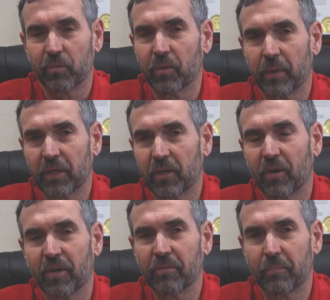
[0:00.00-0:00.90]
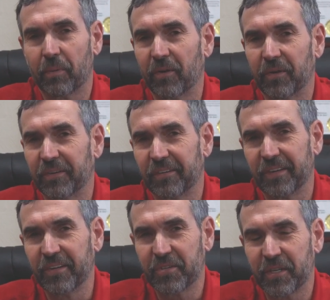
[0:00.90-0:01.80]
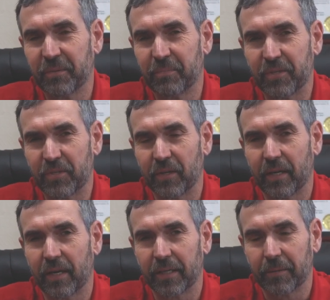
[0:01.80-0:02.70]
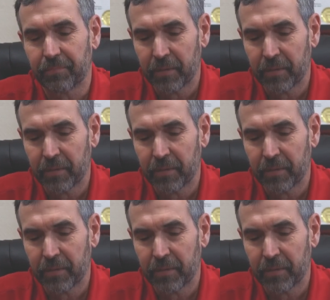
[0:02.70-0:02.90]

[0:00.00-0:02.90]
the robot carve apart to any shape that you like.